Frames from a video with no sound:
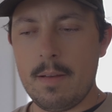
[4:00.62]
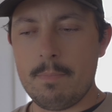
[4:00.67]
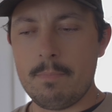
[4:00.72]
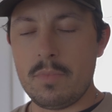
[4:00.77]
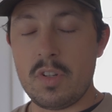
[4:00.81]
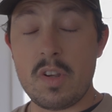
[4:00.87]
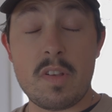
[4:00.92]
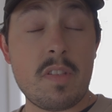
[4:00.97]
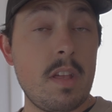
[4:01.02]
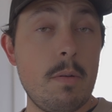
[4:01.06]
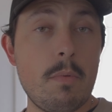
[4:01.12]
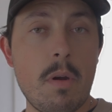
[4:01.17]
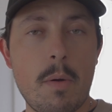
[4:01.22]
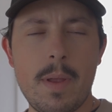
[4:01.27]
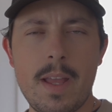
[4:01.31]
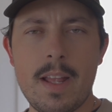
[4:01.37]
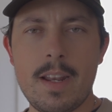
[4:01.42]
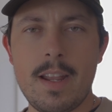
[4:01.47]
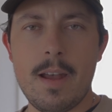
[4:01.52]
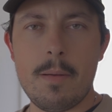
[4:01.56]
just see where
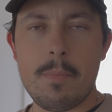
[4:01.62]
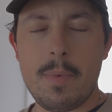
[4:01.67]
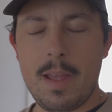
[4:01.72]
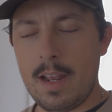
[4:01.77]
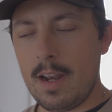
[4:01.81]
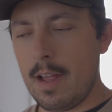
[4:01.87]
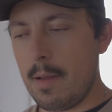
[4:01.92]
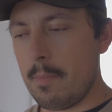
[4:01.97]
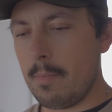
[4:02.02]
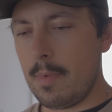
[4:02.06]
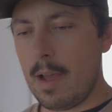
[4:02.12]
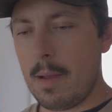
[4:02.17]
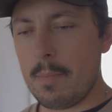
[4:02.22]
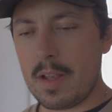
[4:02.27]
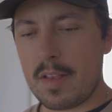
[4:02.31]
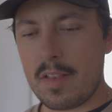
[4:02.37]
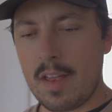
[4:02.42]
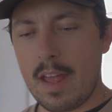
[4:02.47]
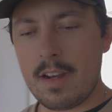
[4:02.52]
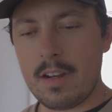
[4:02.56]
we end up, man. I'm
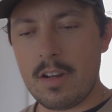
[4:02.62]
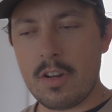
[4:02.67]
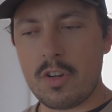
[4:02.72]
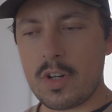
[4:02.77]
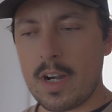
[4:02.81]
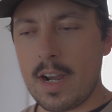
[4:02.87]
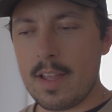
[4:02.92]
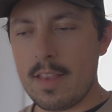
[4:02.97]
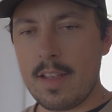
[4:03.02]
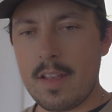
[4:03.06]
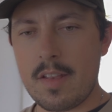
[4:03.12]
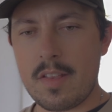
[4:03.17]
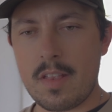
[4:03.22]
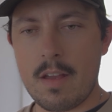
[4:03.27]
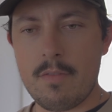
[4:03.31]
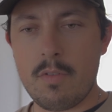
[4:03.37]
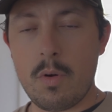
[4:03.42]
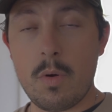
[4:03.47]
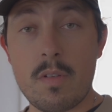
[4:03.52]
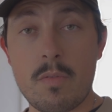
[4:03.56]
excited to try this.
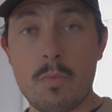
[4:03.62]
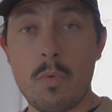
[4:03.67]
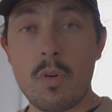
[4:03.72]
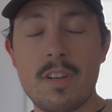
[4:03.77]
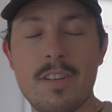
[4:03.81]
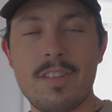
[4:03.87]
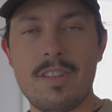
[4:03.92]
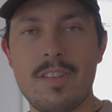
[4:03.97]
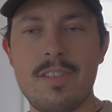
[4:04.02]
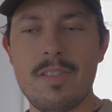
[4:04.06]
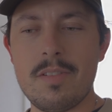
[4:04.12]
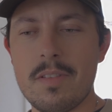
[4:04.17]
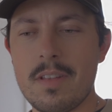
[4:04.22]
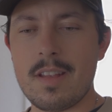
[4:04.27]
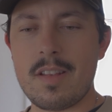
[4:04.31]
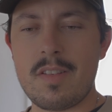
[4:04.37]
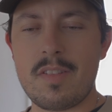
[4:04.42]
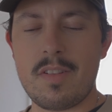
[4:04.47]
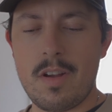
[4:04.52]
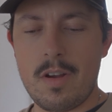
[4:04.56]
I've always wanted to do
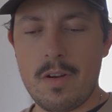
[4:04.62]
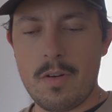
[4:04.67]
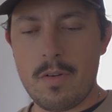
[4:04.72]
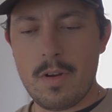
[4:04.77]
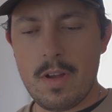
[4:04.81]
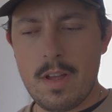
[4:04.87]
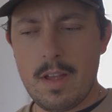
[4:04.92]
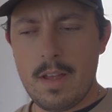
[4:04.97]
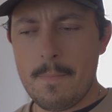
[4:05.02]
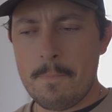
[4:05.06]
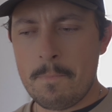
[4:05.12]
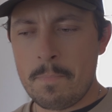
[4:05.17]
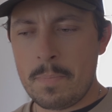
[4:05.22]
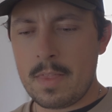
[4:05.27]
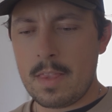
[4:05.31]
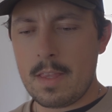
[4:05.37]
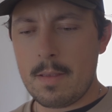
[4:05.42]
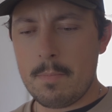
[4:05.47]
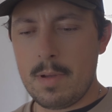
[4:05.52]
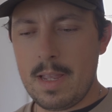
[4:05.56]
this. So,
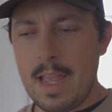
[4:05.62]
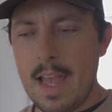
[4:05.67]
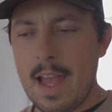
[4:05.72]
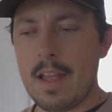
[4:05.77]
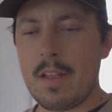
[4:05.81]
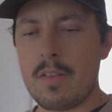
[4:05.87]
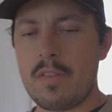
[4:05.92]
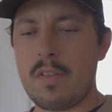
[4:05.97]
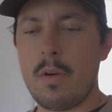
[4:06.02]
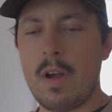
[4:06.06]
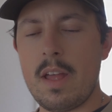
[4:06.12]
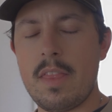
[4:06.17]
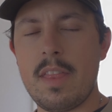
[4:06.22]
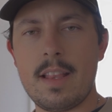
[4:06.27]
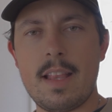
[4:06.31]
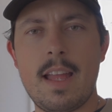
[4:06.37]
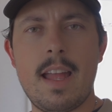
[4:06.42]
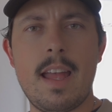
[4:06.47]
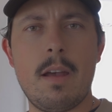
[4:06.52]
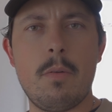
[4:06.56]
but yeah, so I
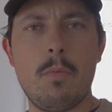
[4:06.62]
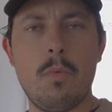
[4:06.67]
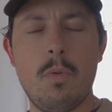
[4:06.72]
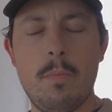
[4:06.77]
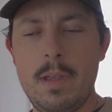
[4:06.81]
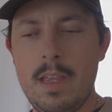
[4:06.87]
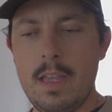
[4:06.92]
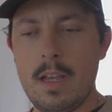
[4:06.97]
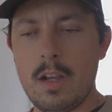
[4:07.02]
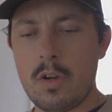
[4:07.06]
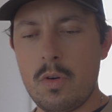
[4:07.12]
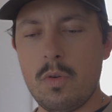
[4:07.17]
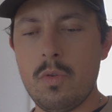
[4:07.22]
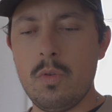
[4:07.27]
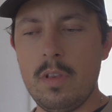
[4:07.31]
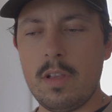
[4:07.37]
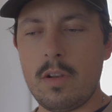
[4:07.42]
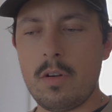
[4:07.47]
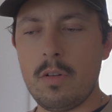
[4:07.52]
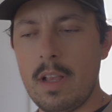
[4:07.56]
think that will be a
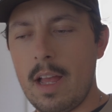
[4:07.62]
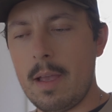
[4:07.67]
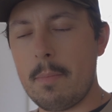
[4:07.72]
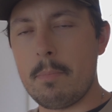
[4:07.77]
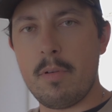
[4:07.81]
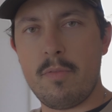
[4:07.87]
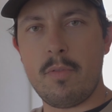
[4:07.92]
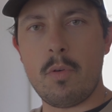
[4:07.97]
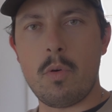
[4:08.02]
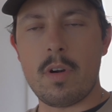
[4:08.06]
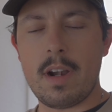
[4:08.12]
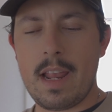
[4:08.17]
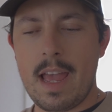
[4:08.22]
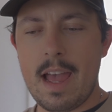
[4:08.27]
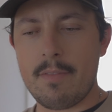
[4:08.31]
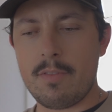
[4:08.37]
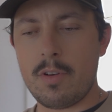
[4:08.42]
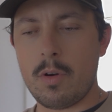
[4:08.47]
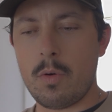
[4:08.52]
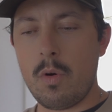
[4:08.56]
cool little like before and
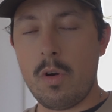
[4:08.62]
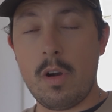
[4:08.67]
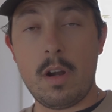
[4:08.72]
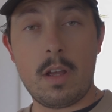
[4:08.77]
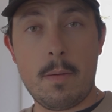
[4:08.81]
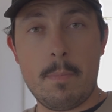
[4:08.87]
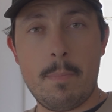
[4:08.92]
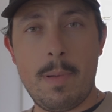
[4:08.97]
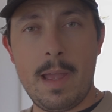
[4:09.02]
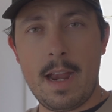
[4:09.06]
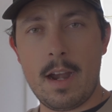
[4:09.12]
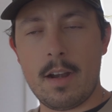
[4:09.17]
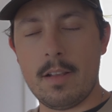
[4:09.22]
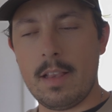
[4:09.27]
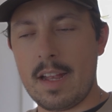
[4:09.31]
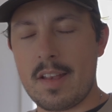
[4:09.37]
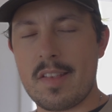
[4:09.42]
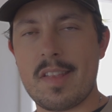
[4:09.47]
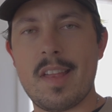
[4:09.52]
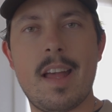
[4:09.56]
after, or compare
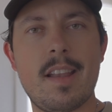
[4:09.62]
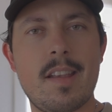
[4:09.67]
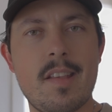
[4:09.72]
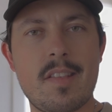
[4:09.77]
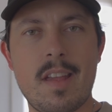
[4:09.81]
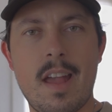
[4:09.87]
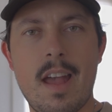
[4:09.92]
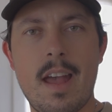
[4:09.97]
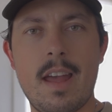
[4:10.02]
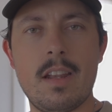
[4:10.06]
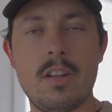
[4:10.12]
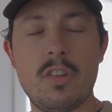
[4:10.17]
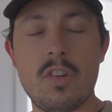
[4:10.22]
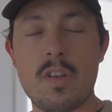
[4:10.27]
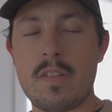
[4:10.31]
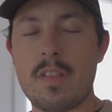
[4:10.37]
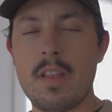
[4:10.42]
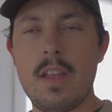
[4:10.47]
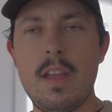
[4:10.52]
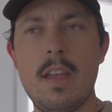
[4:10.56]
like side to side and
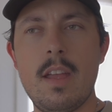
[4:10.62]
just